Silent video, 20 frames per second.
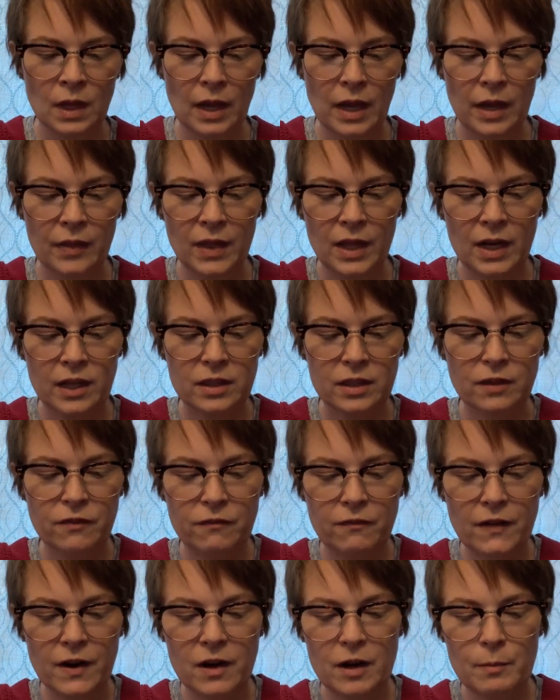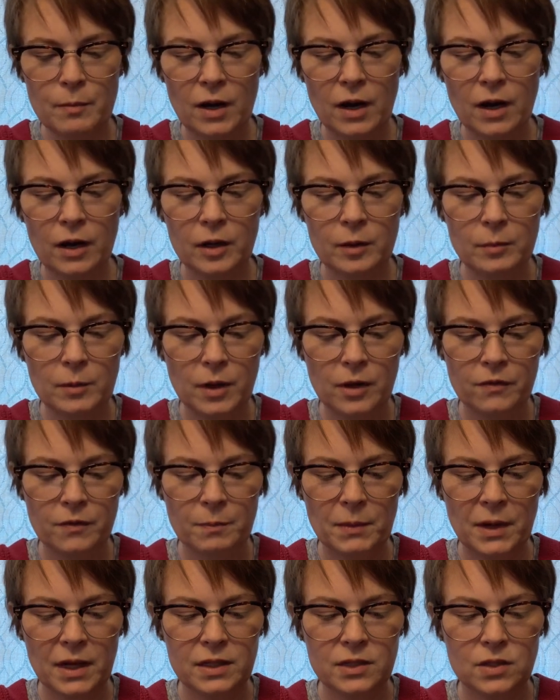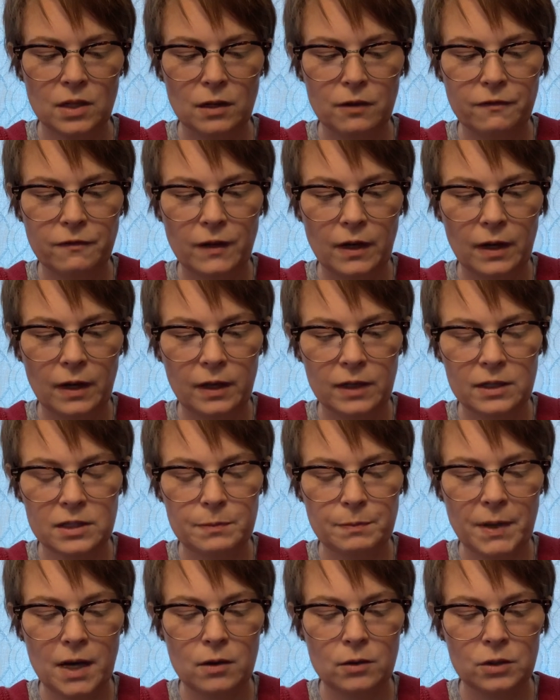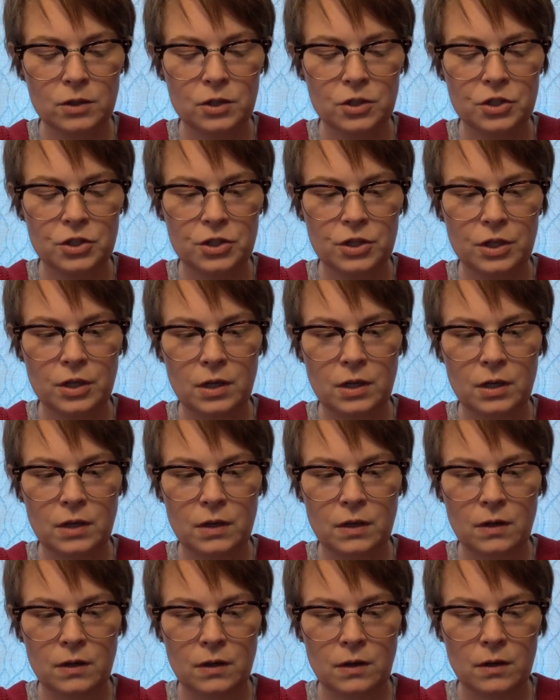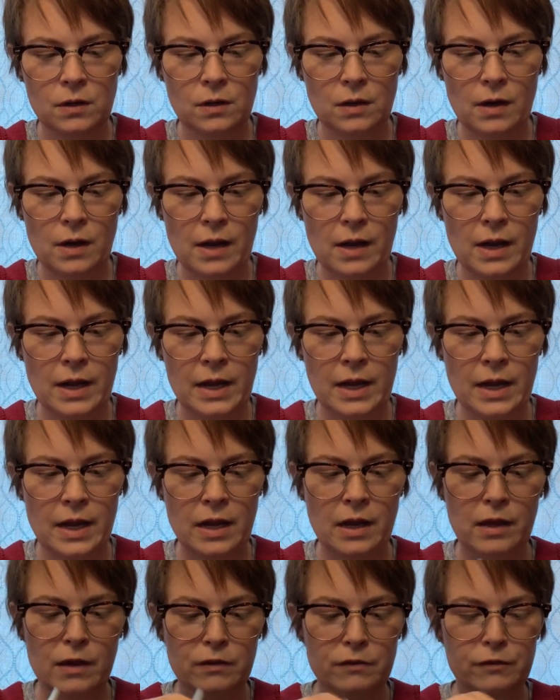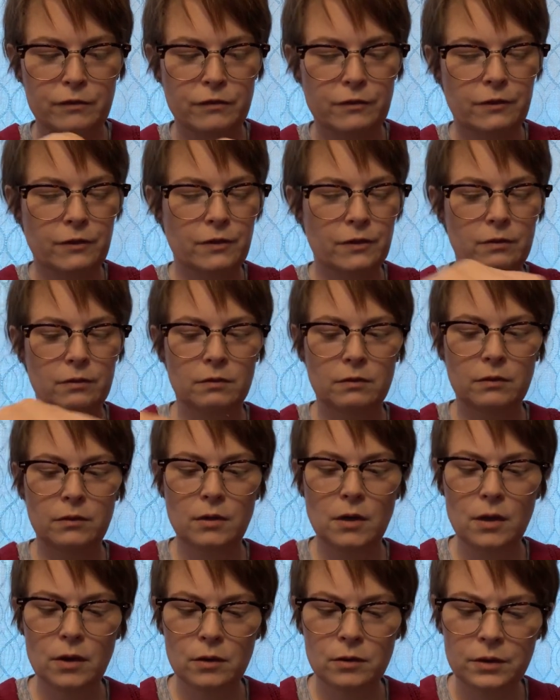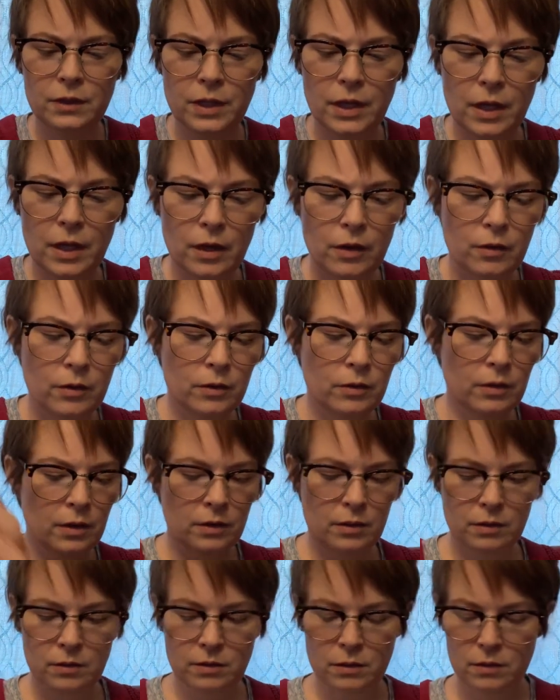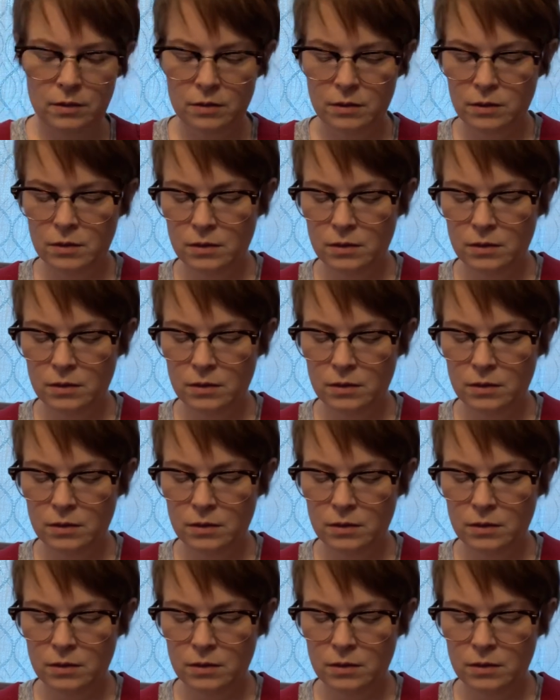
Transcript: And then at the very bottom of my Delfonics pouch, I have, oh no,